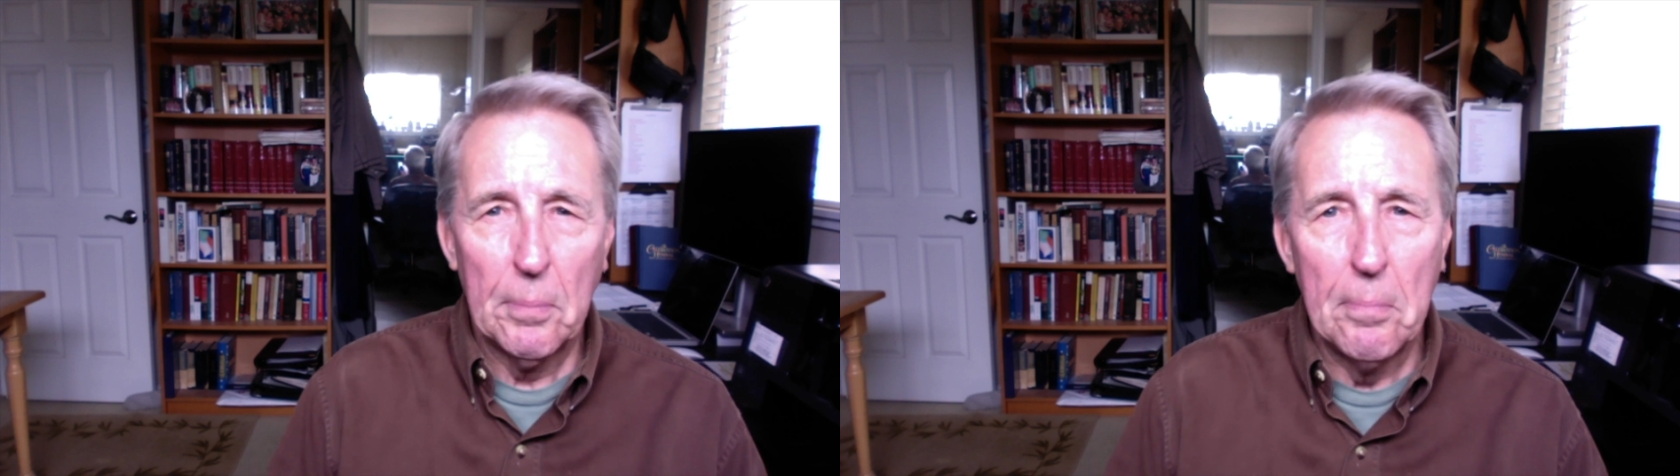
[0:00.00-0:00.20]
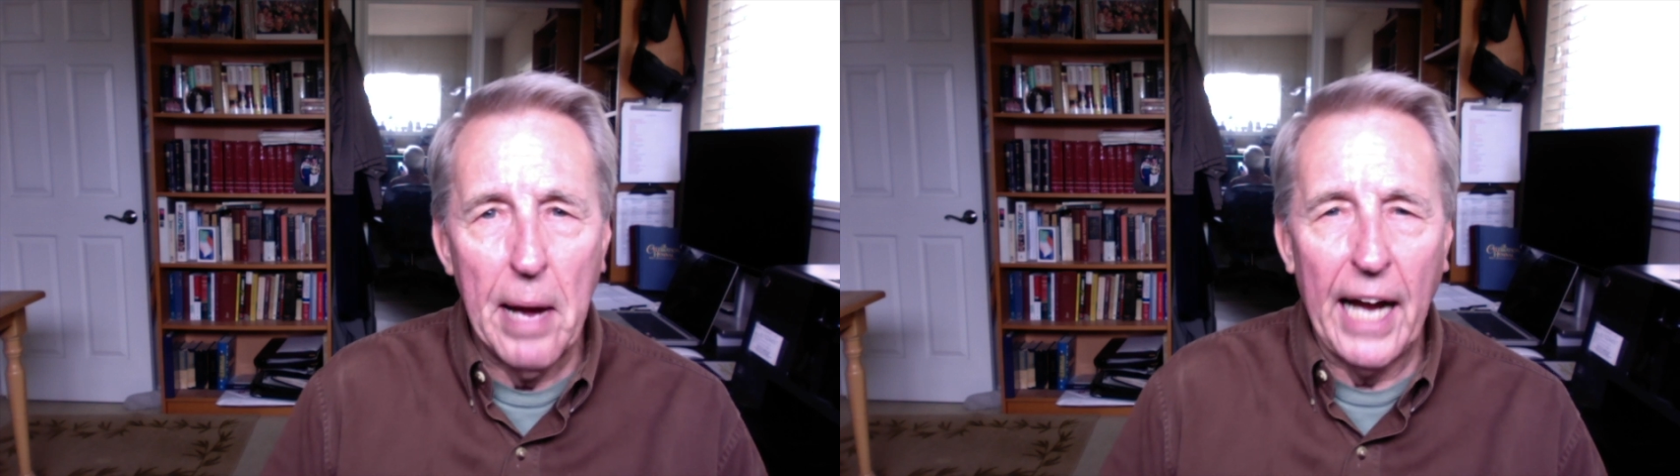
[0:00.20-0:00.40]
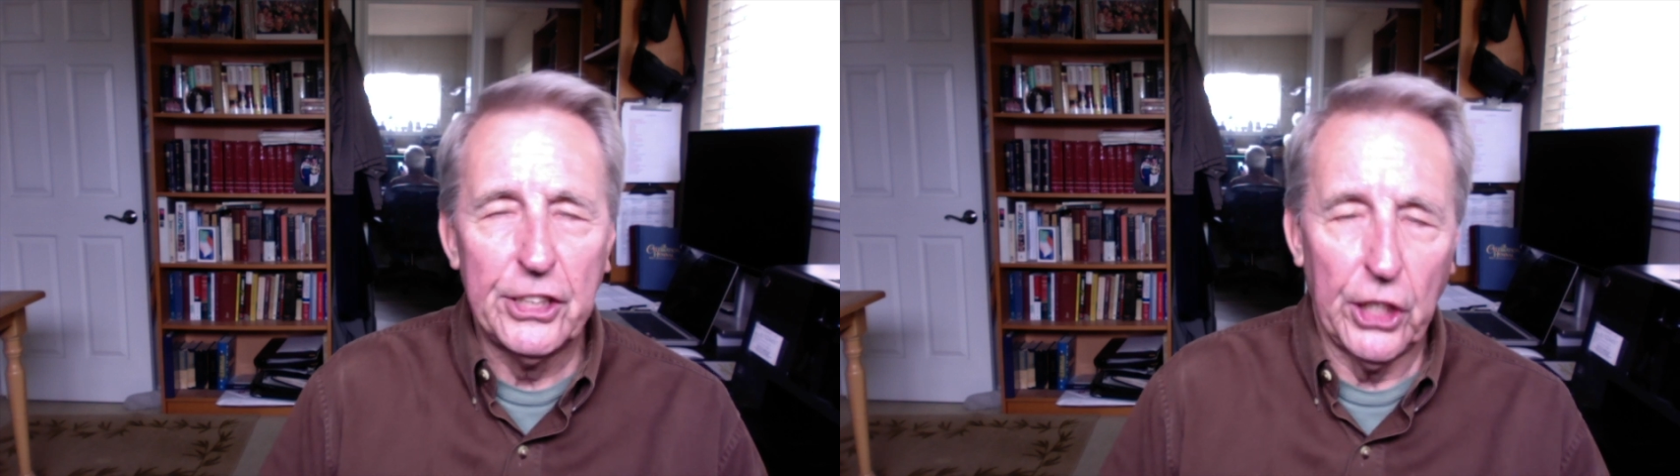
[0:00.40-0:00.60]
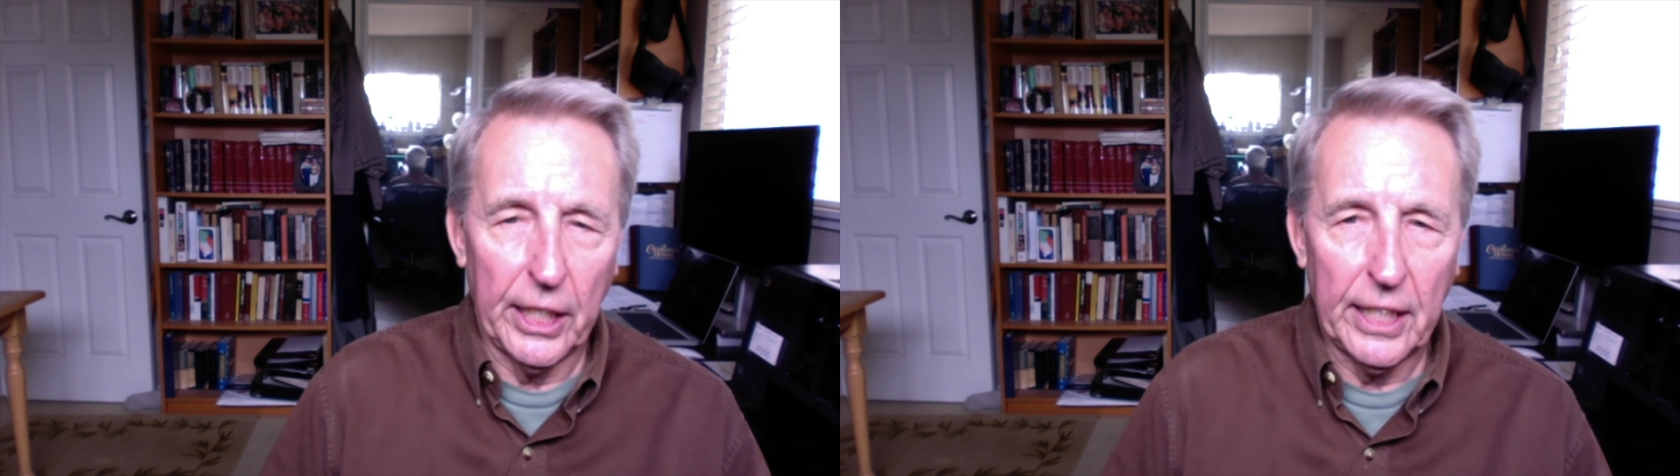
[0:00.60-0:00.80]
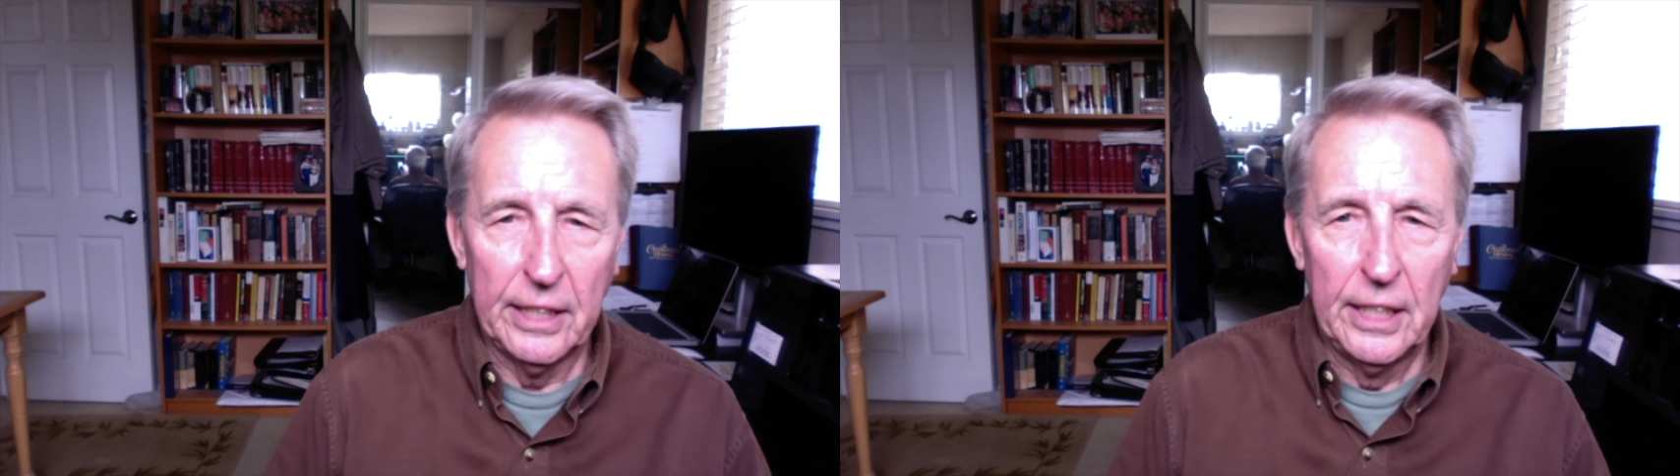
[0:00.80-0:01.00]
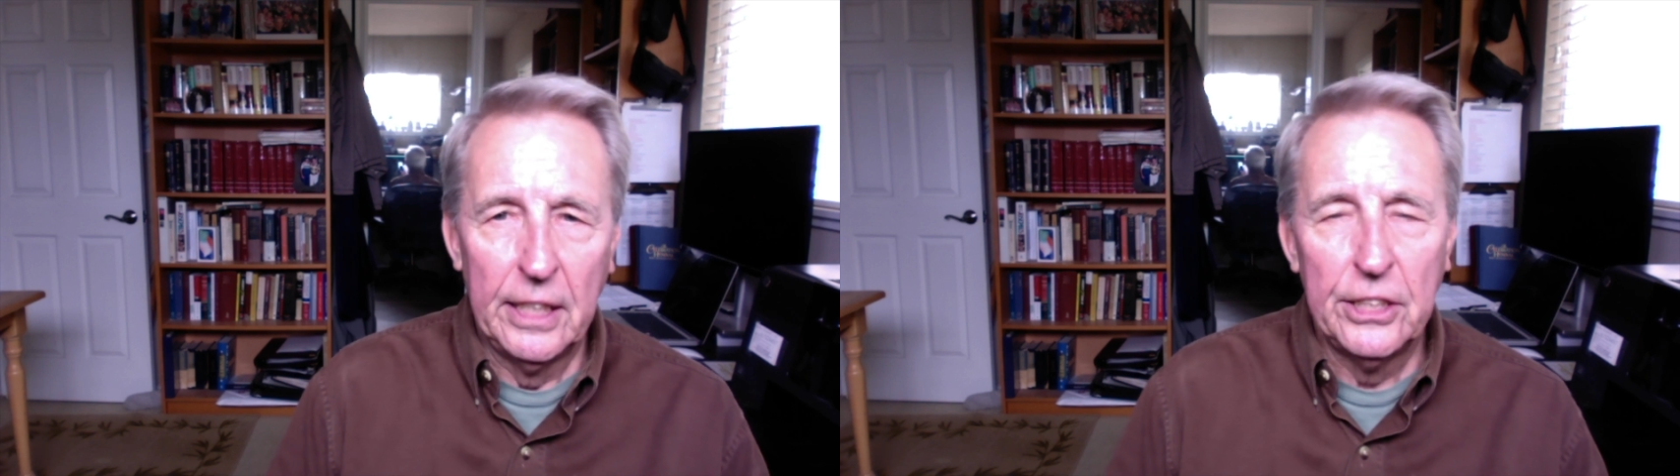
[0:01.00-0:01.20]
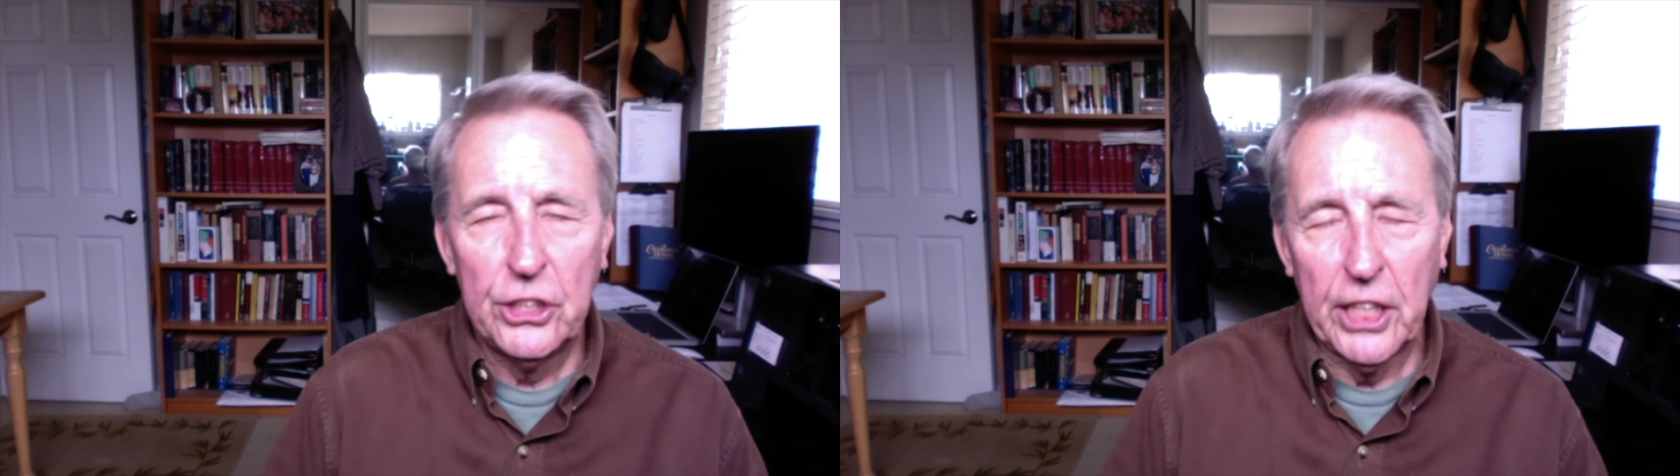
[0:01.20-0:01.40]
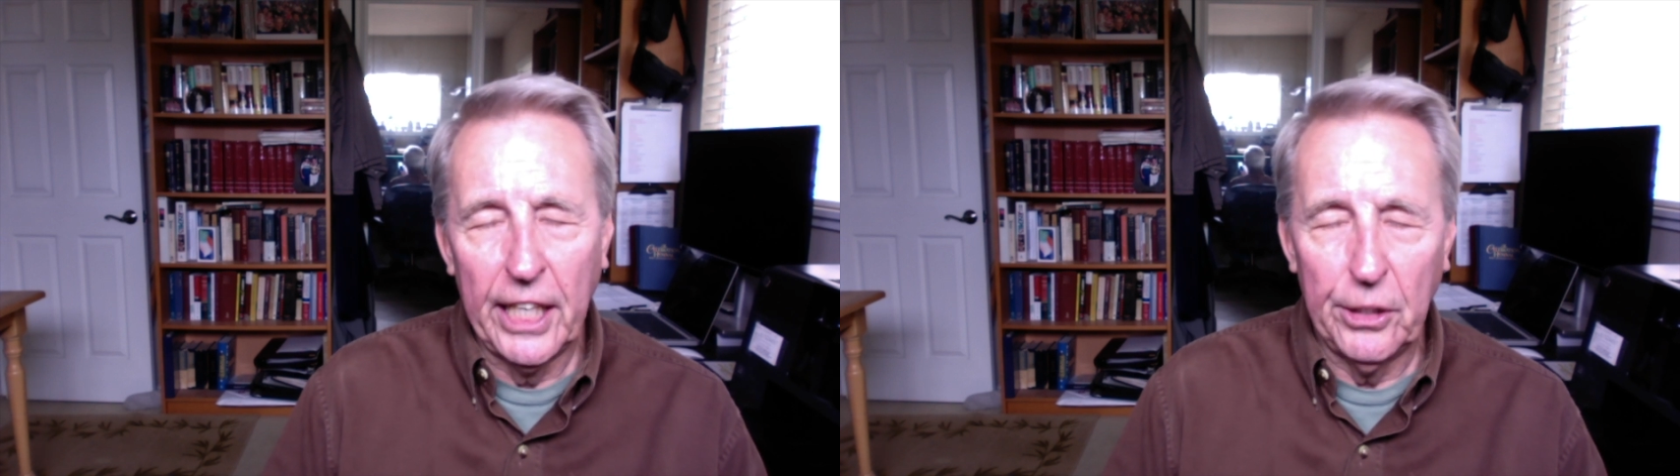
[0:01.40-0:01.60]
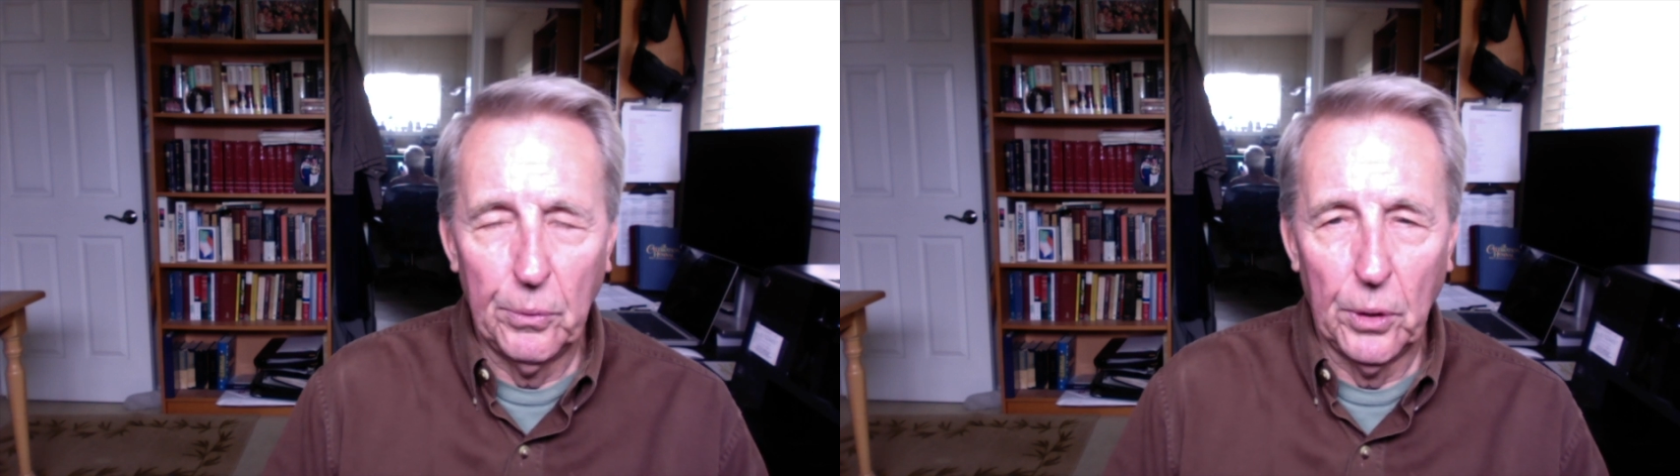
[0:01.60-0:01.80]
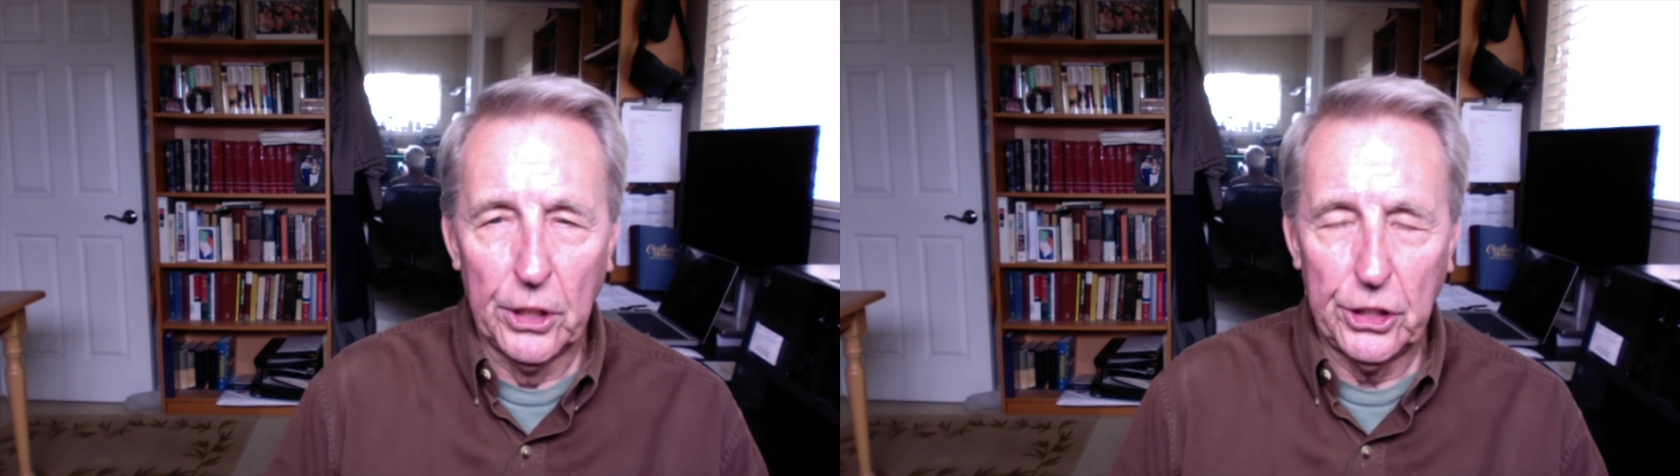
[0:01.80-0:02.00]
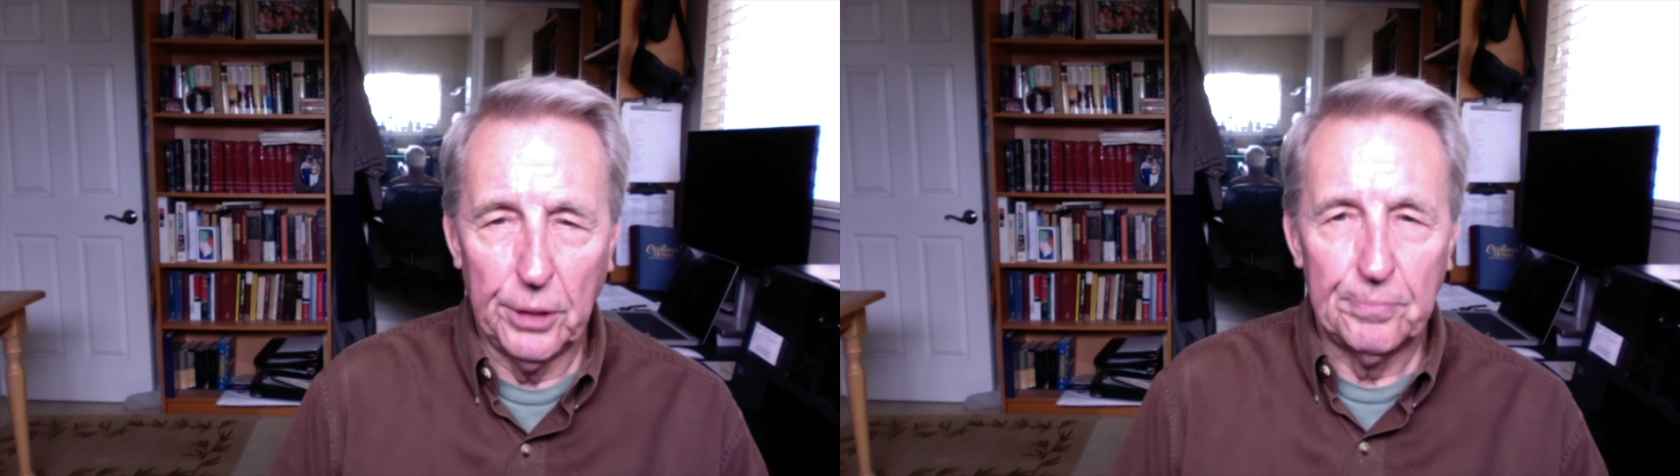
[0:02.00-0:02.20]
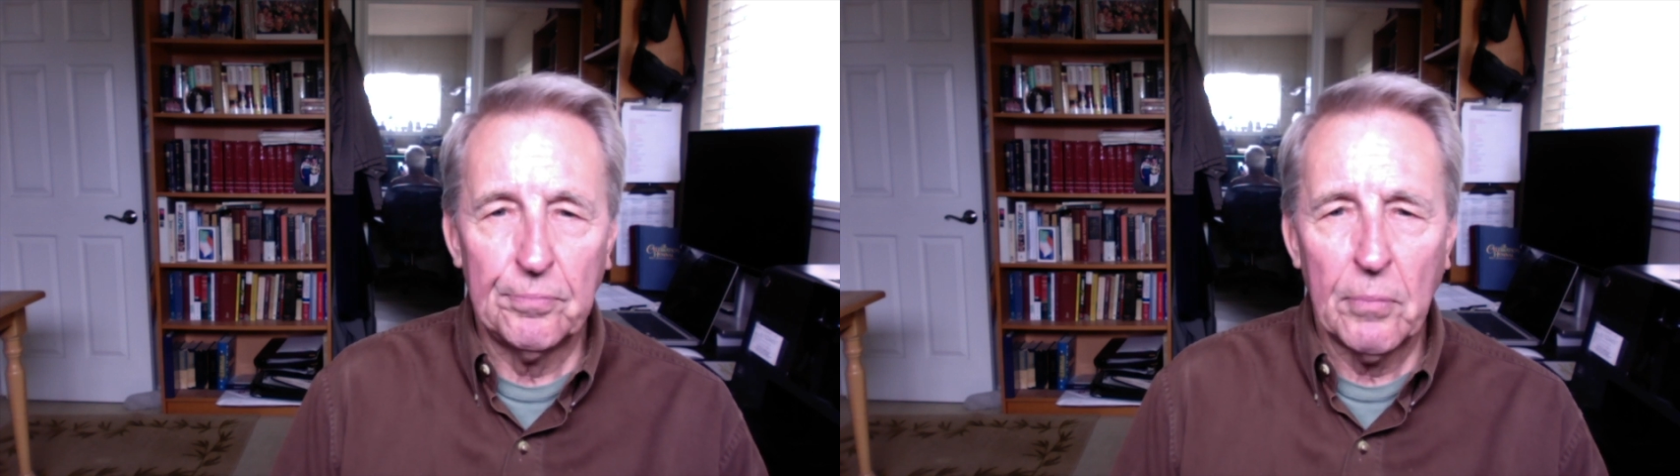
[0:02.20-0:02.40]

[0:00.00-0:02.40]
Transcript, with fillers: magic, Satan worship.